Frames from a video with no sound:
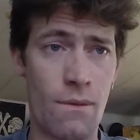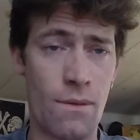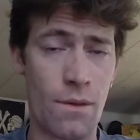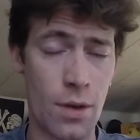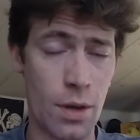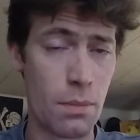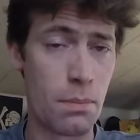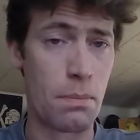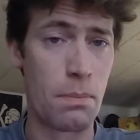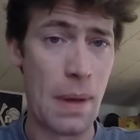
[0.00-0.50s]

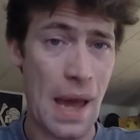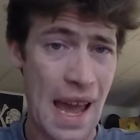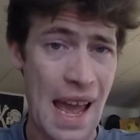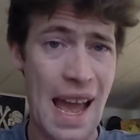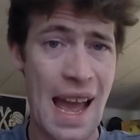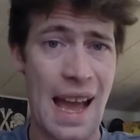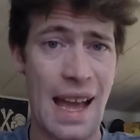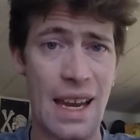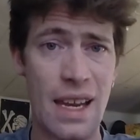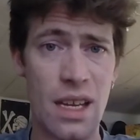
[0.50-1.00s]
feel
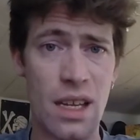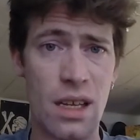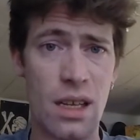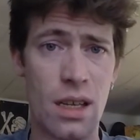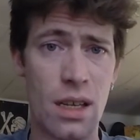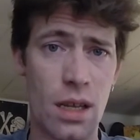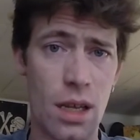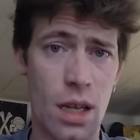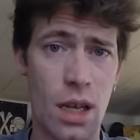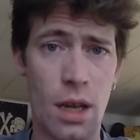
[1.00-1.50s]
bad
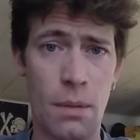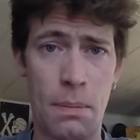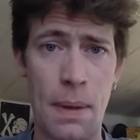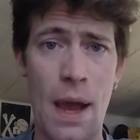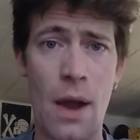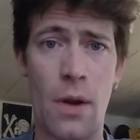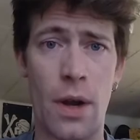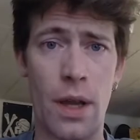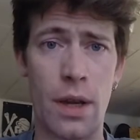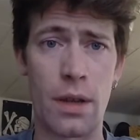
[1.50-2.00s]

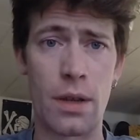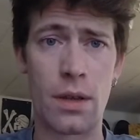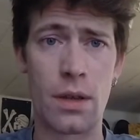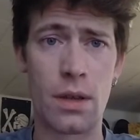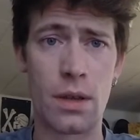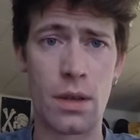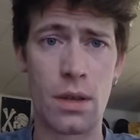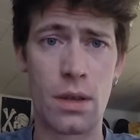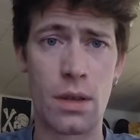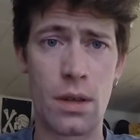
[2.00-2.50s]
about it.
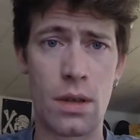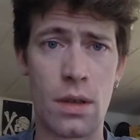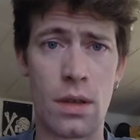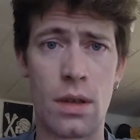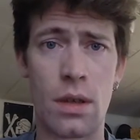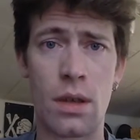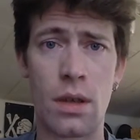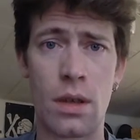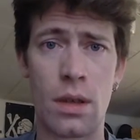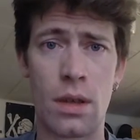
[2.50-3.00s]

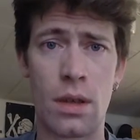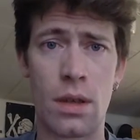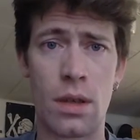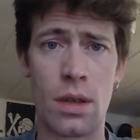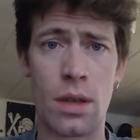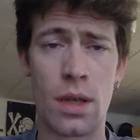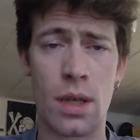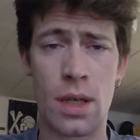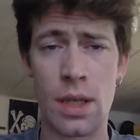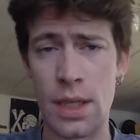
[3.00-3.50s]

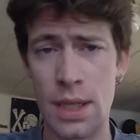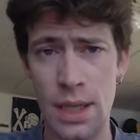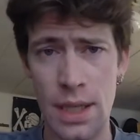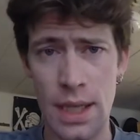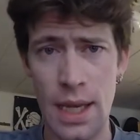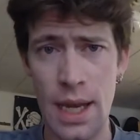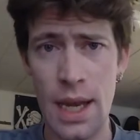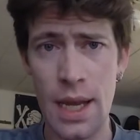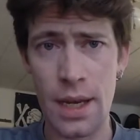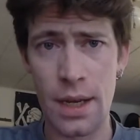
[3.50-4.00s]
Because in
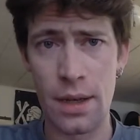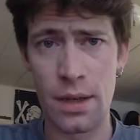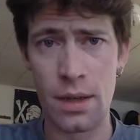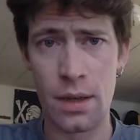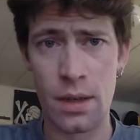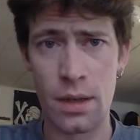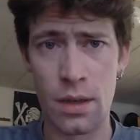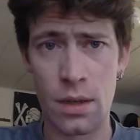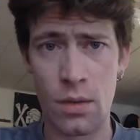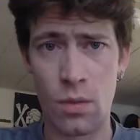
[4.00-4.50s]
the end,
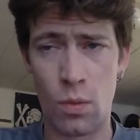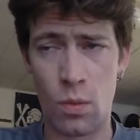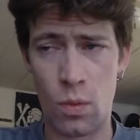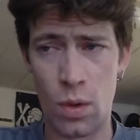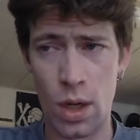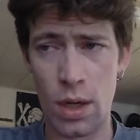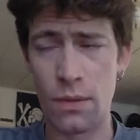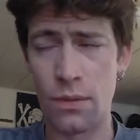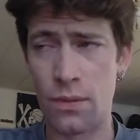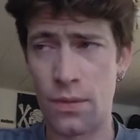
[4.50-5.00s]

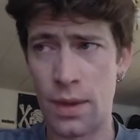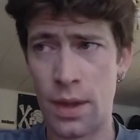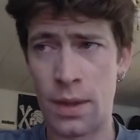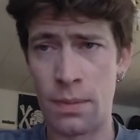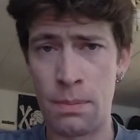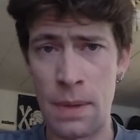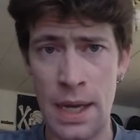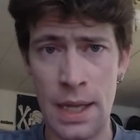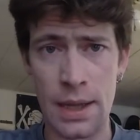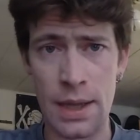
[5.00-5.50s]
one of the
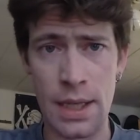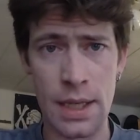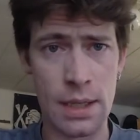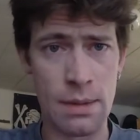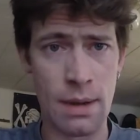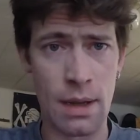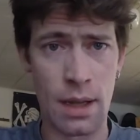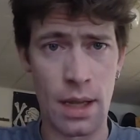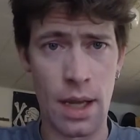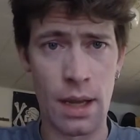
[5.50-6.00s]
main
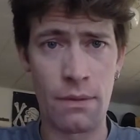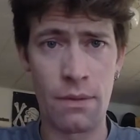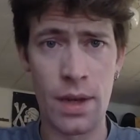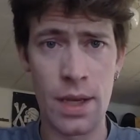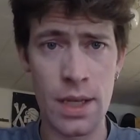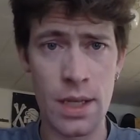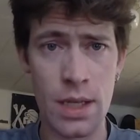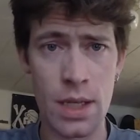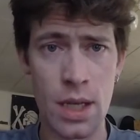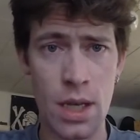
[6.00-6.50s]
things about life
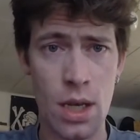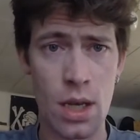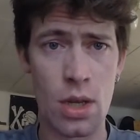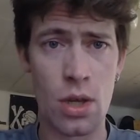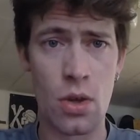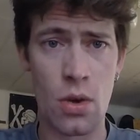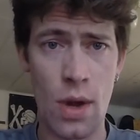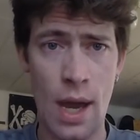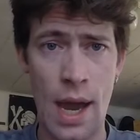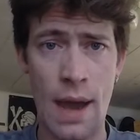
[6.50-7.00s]
is
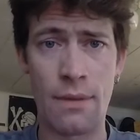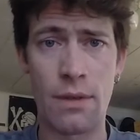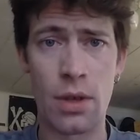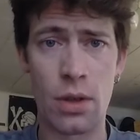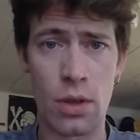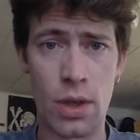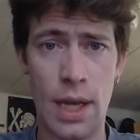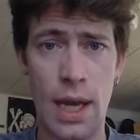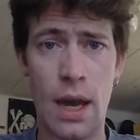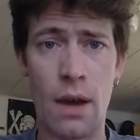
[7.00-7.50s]
you have to
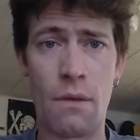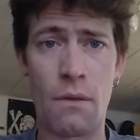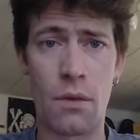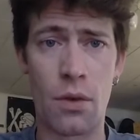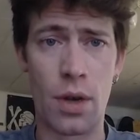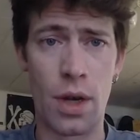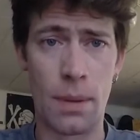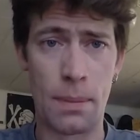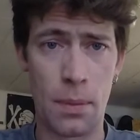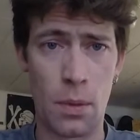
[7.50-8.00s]
look out
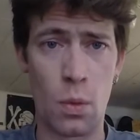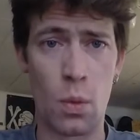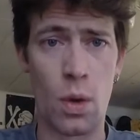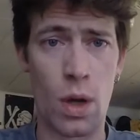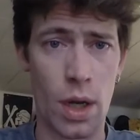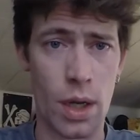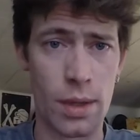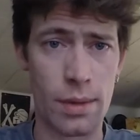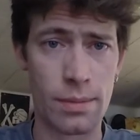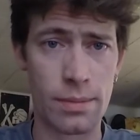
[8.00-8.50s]
for number
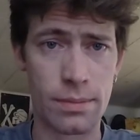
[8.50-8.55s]
one.